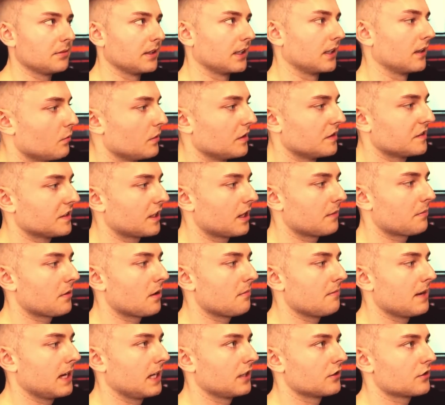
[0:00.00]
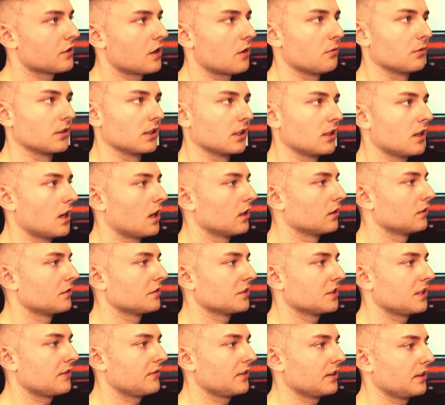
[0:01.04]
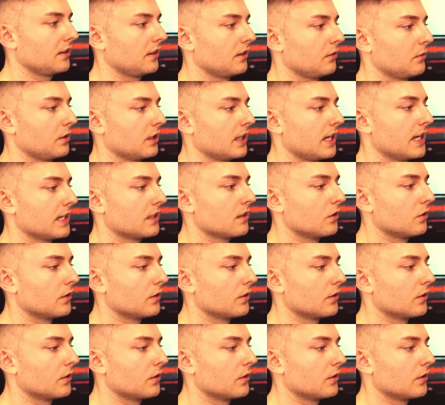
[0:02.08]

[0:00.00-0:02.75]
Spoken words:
like we set up our main chart with the colors and everything that we like,